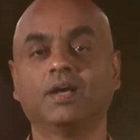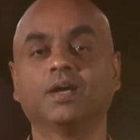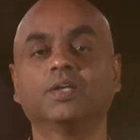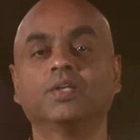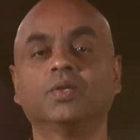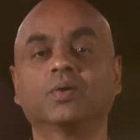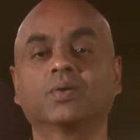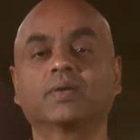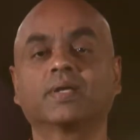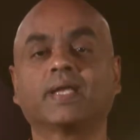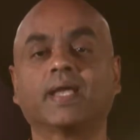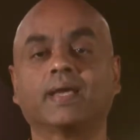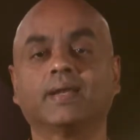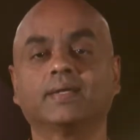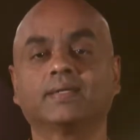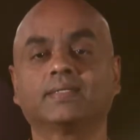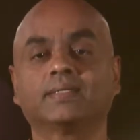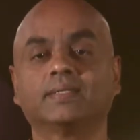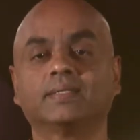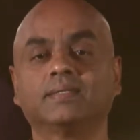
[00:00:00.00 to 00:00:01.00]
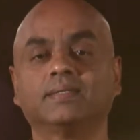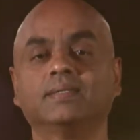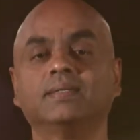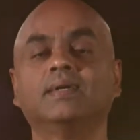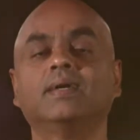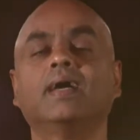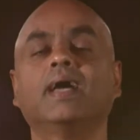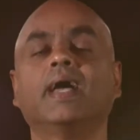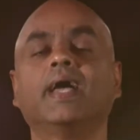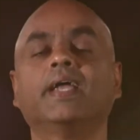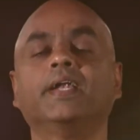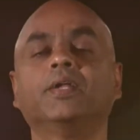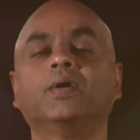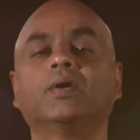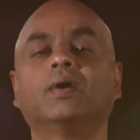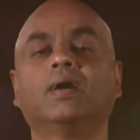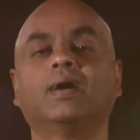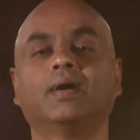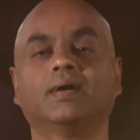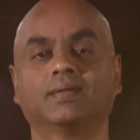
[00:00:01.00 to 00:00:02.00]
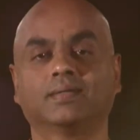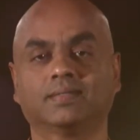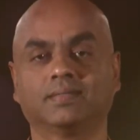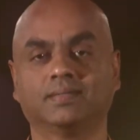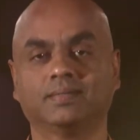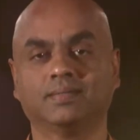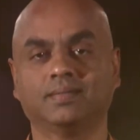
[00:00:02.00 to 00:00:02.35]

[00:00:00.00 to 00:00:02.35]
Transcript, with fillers: your character, and your heart.